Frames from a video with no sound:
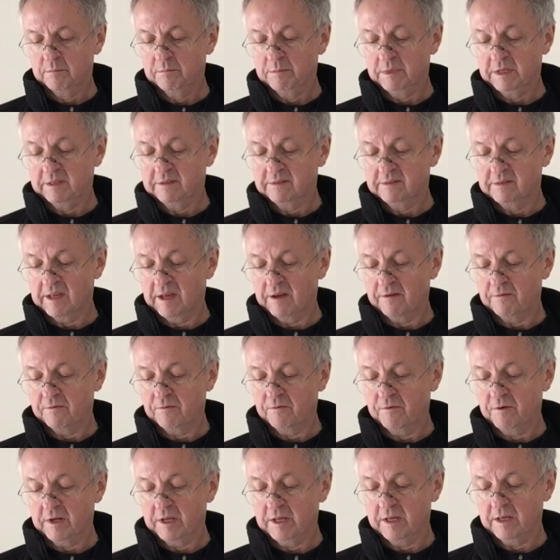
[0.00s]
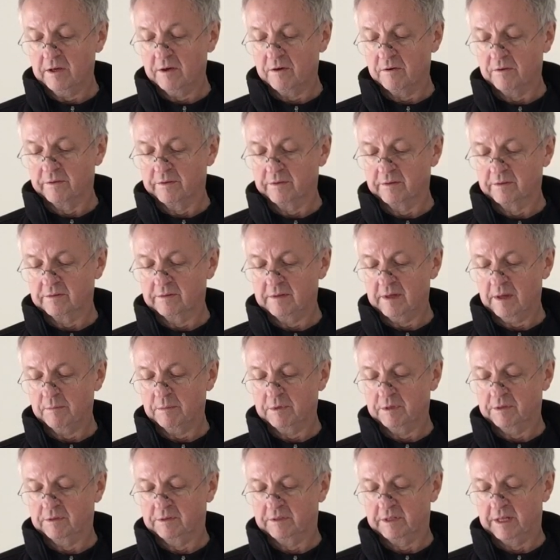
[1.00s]
be set free on the
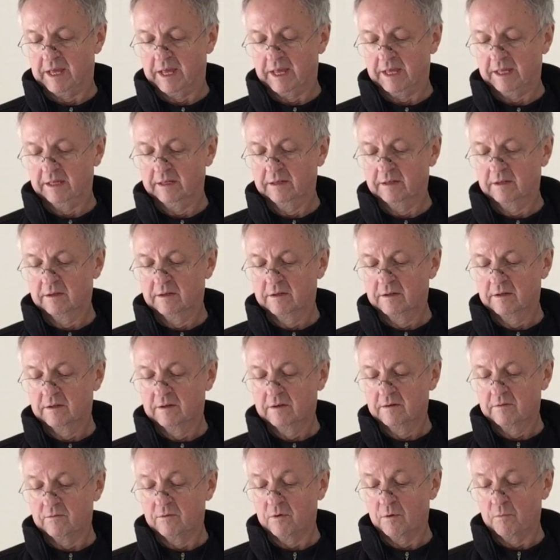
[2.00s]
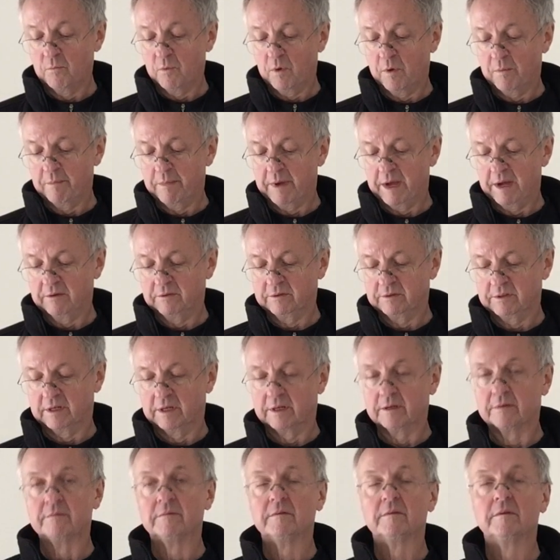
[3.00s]
Sabbath day from what bound
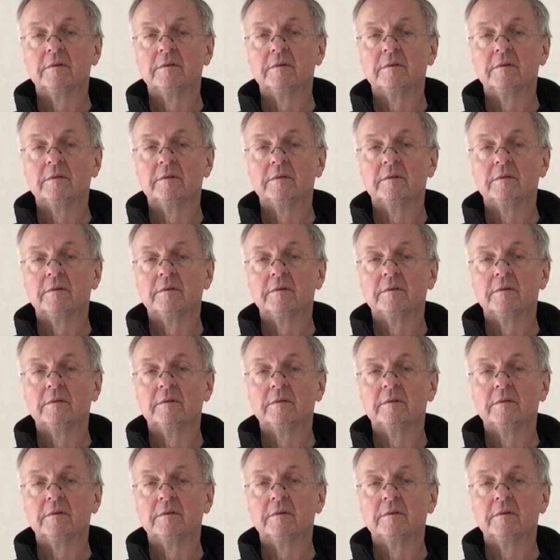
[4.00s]
her?"